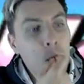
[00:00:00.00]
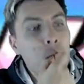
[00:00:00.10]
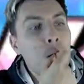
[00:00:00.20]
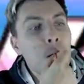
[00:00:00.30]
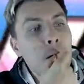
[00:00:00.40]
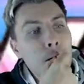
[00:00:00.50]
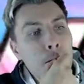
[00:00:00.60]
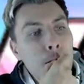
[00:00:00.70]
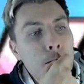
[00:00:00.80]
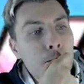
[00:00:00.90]

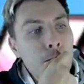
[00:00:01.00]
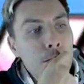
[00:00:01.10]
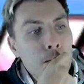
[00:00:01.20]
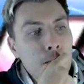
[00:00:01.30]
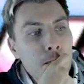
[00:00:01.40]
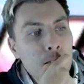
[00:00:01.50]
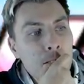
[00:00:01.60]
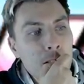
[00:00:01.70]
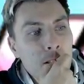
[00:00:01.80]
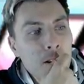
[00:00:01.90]
Okay, let's see.
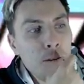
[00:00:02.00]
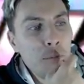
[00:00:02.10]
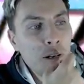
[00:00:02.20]
Come